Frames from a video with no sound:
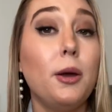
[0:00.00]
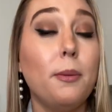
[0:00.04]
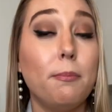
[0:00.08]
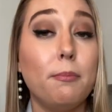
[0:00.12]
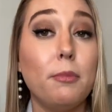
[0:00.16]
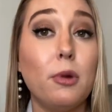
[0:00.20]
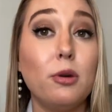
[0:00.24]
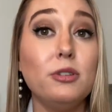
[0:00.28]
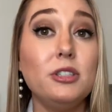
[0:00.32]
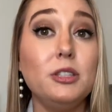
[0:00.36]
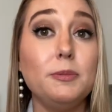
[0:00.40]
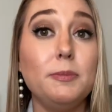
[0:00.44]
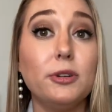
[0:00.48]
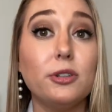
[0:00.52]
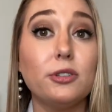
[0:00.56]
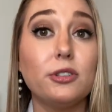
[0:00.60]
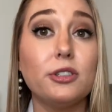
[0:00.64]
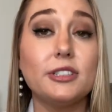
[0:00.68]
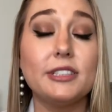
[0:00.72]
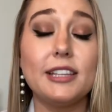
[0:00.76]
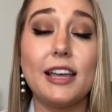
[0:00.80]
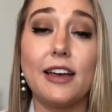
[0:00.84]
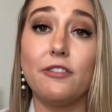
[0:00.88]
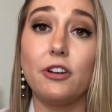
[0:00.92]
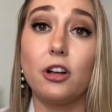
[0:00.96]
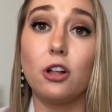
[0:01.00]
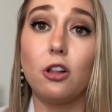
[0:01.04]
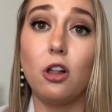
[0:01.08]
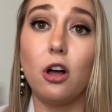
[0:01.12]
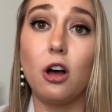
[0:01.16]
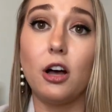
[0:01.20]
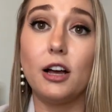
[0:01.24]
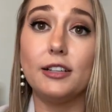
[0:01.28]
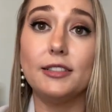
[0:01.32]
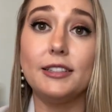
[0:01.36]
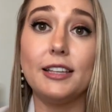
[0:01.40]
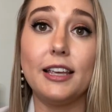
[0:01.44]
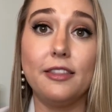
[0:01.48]
Most builders have a
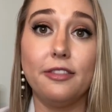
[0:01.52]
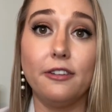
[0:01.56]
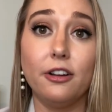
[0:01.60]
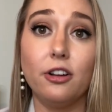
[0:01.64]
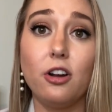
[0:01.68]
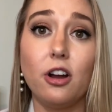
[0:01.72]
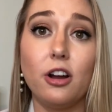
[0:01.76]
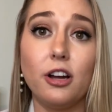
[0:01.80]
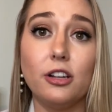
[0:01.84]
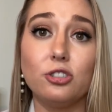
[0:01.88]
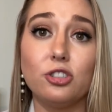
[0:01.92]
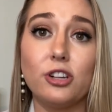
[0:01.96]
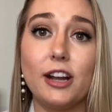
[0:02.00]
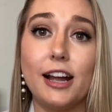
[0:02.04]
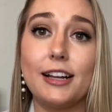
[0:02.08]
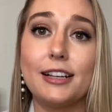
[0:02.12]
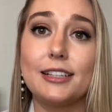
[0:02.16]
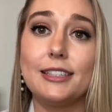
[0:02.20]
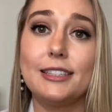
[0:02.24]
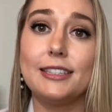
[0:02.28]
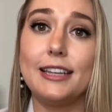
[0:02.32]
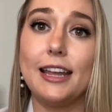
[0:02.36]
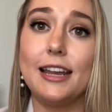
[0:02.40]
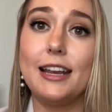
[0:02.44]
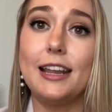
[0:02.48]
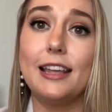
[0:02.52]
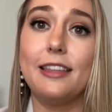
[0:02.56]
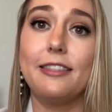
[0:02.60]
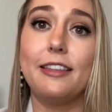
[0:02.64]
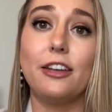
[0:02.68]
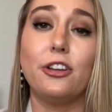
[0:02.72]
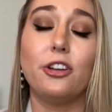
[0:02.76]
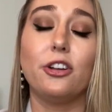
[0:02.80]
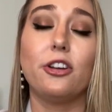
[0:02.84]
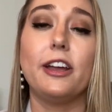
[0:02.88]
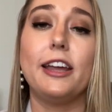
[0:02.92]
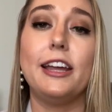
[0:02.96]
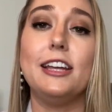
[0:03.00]
clause in their contract stating
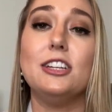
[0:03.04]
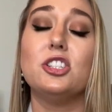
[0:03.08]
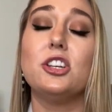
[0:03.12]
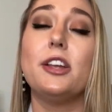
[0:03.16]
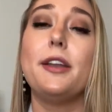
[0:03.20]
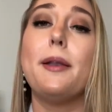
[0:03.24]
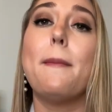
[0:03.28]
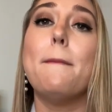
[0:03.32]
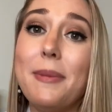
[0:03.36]
that your agent